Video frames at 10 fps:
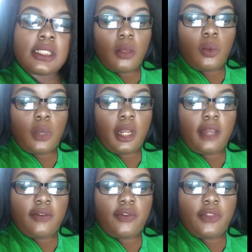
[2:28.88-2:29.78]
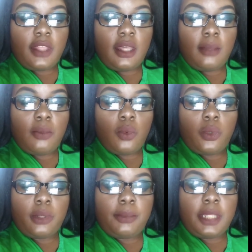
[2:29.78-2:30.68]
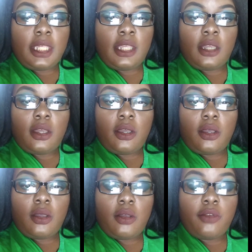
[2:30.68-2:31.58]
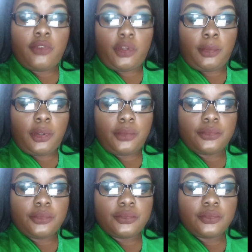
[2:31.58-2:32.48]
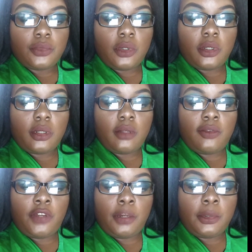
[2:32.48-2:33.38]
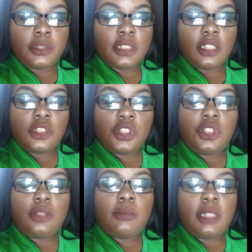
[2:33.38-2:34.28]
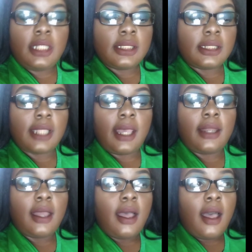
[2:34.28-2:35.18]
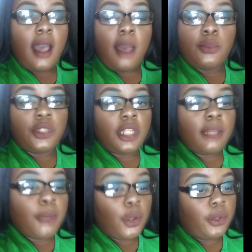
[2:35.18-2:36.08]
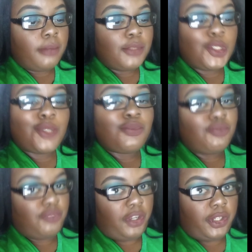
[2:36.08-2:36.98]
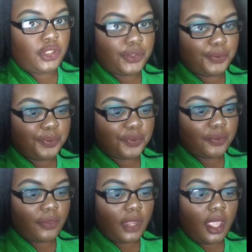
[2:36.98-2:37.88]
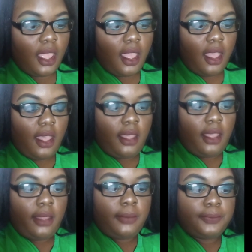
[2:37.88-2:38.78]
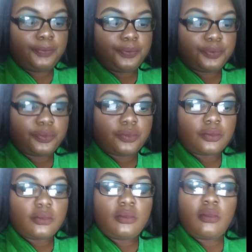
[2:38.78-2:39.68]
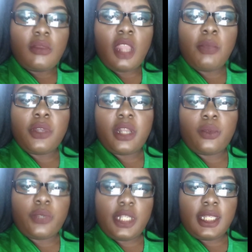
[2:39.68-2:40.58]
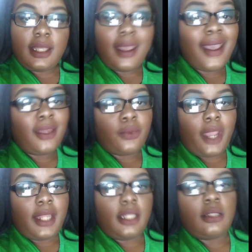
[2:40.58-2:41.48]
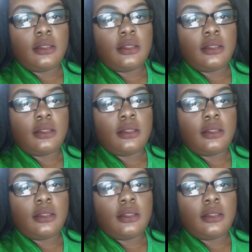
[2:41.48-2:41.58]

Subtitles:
One of them will be verbal. Verbal intelligence means that I'm good at poems, very true. I'm good at reading and writing.